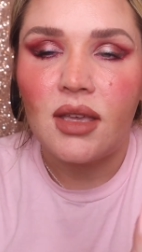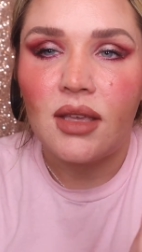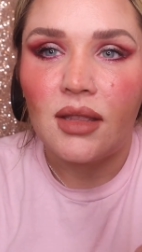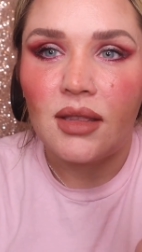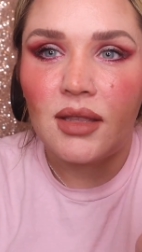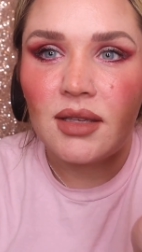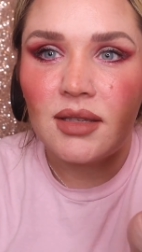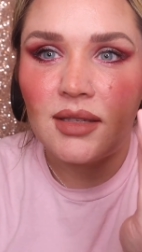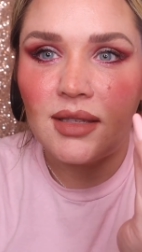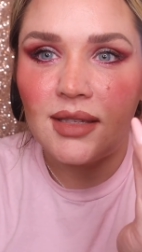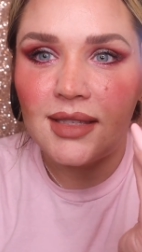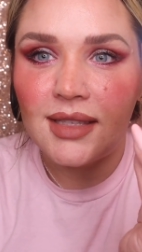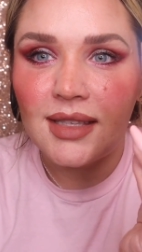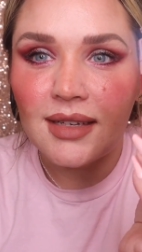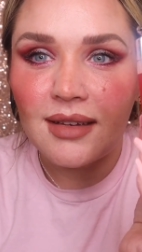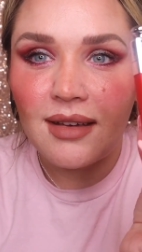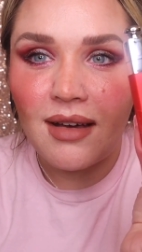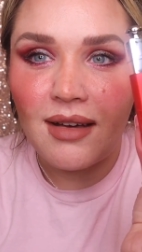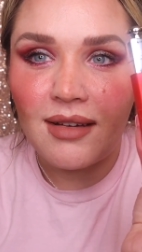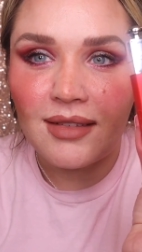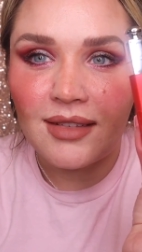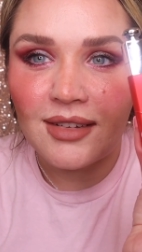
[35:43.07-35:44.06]
this is the
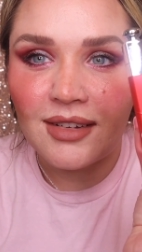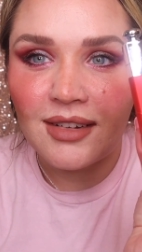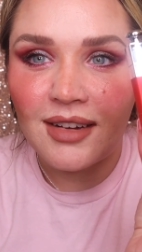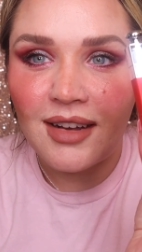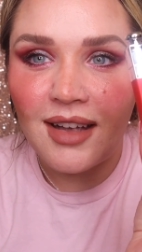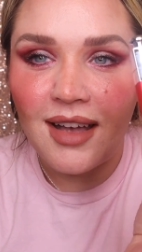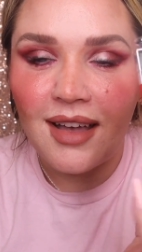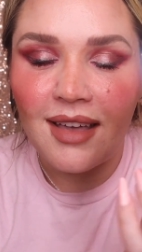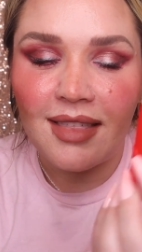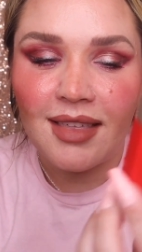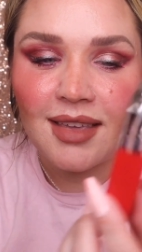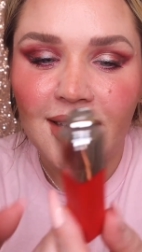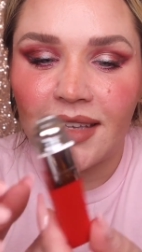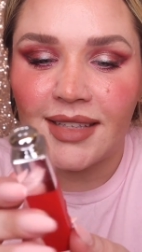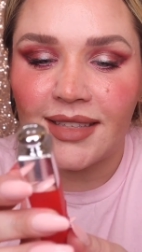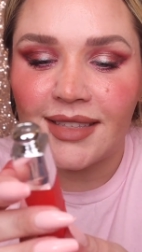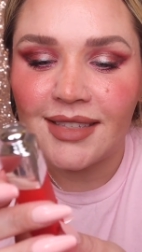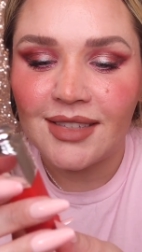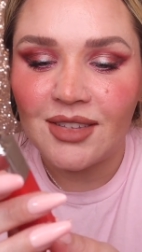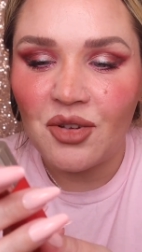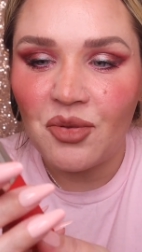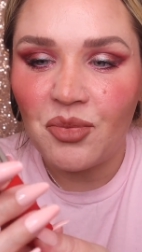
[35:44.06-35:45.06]
color. I think
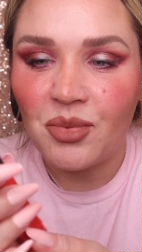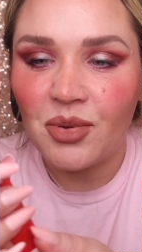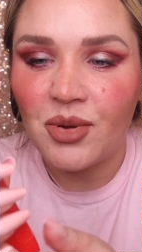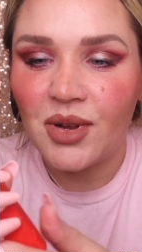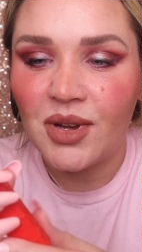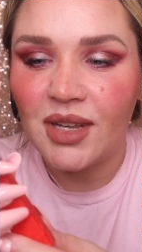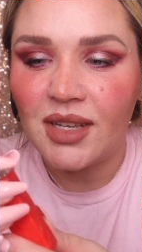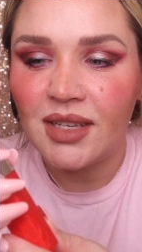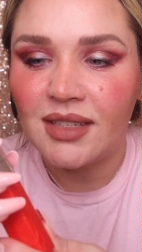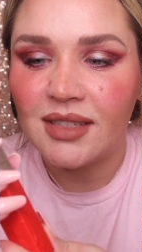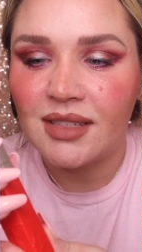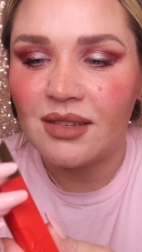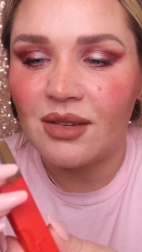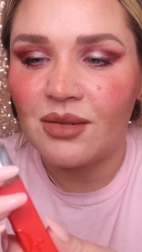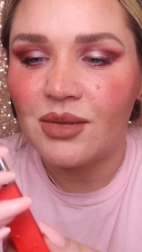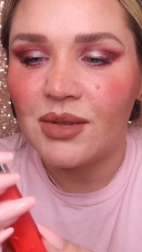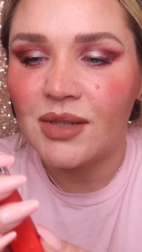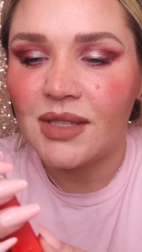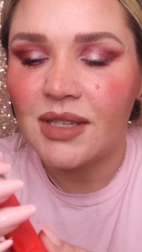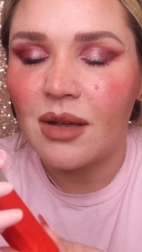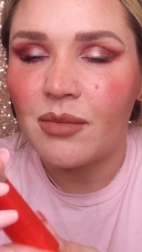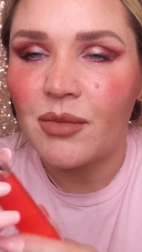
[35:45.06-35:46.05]
it's so pretty,
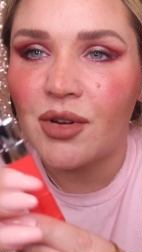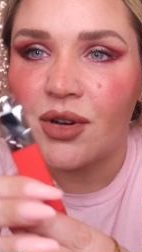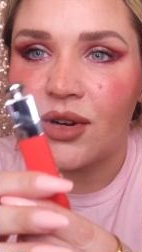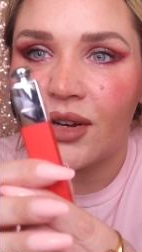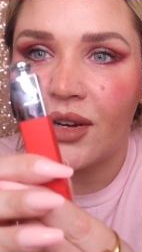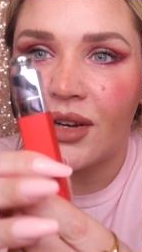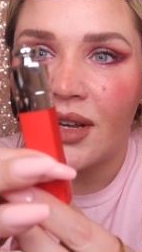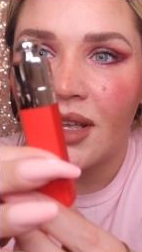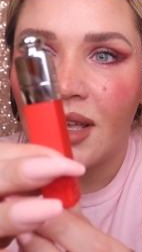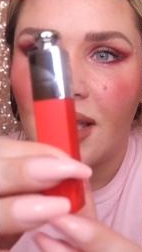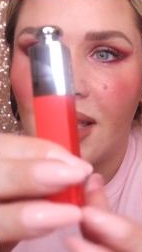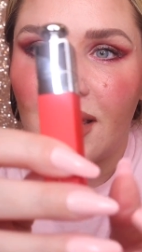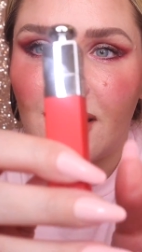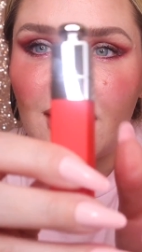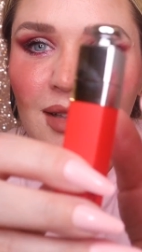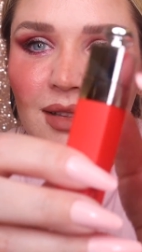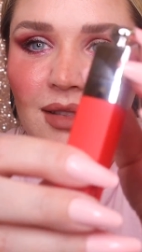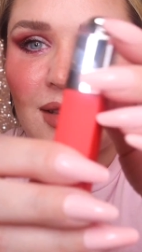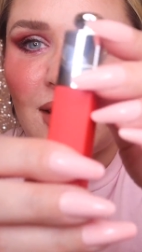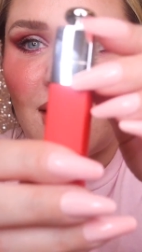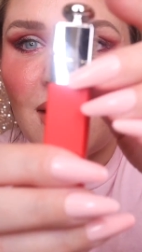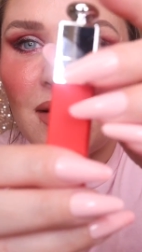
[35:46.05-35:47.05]
so summer.
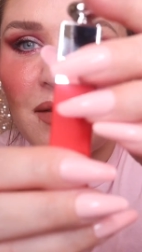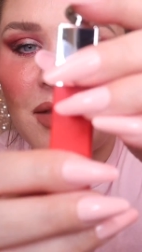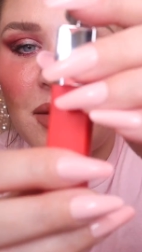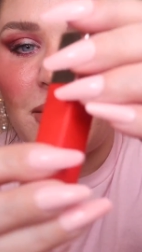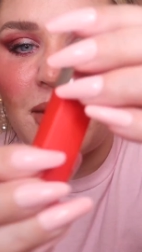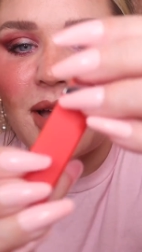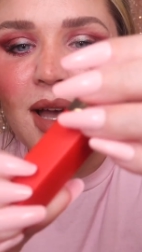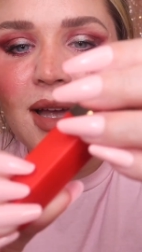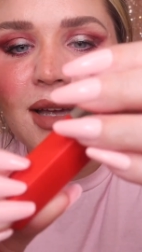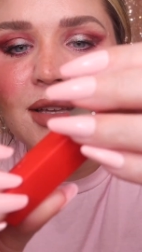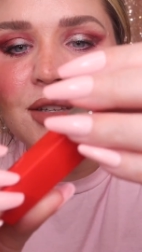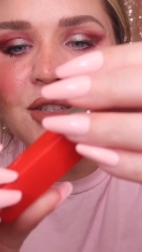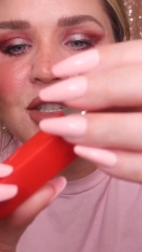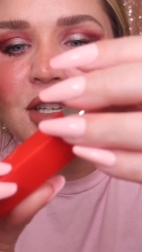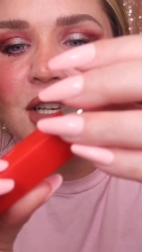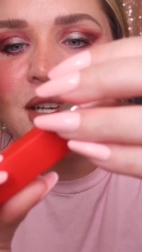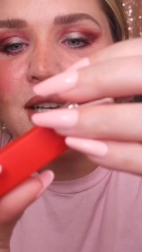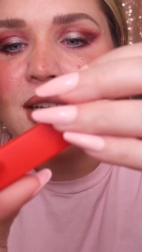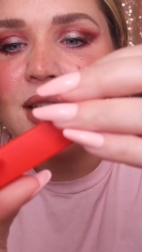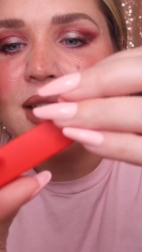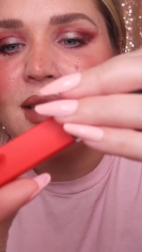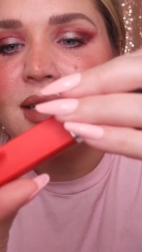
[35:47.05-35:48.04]
Love the
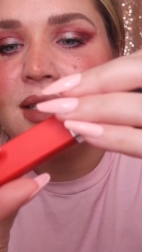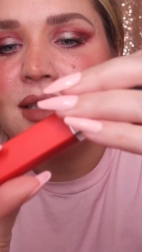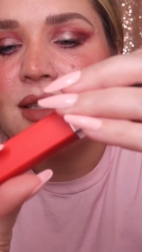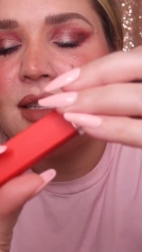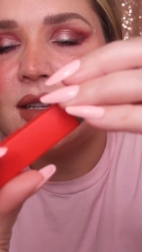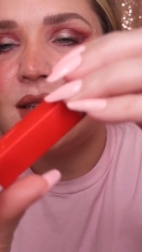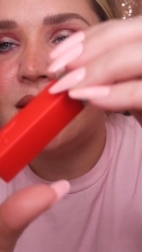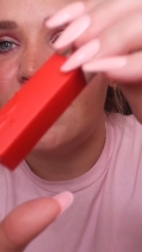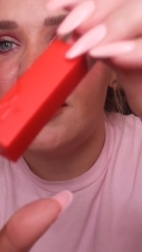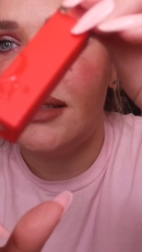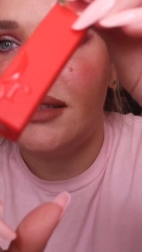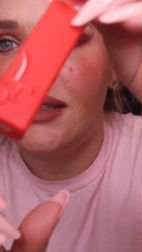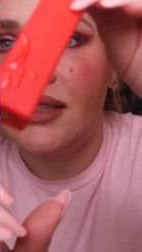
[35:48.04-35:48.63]
packaging. There's the